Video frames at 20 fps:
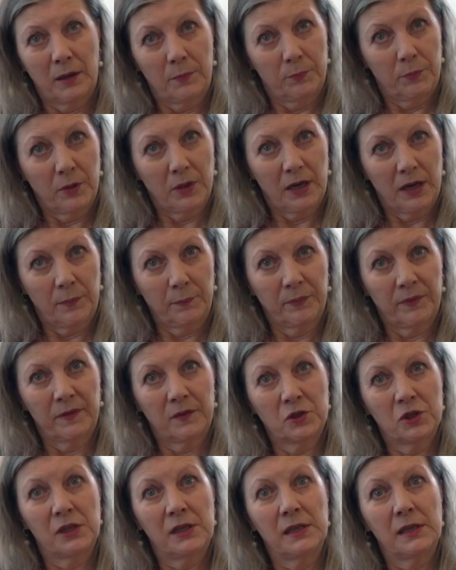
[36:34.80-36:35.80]
perhaps
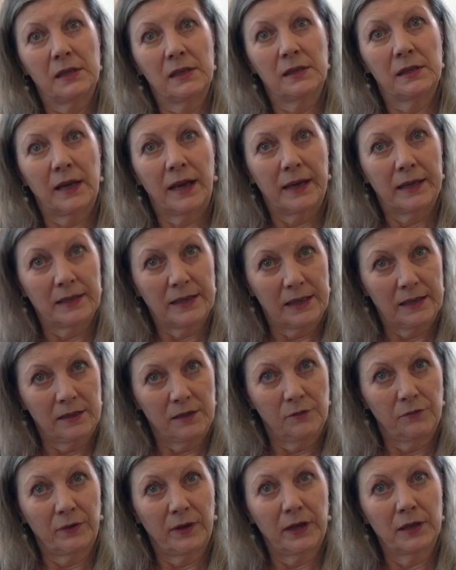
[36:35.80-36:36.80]
she
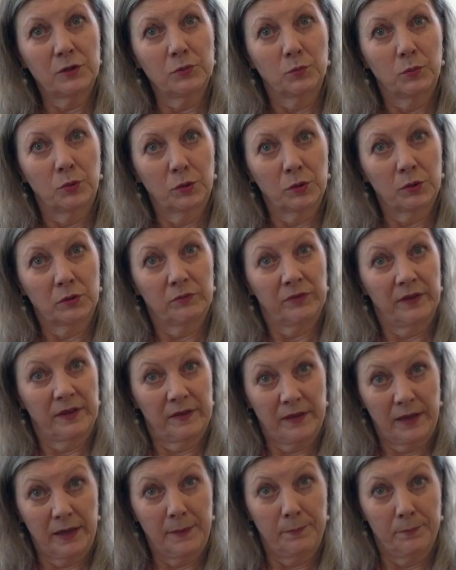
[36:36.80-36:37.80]
identified more
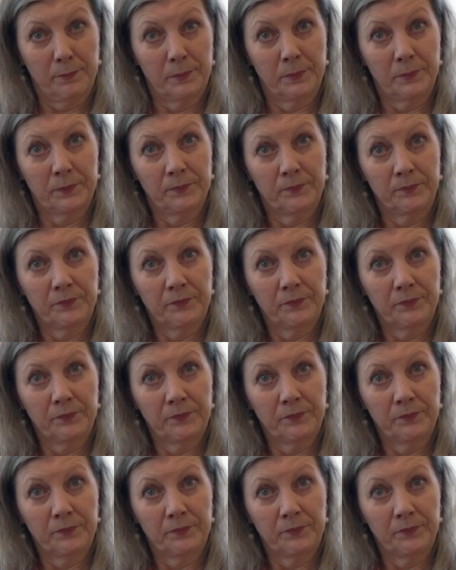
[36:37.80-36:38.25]
with him.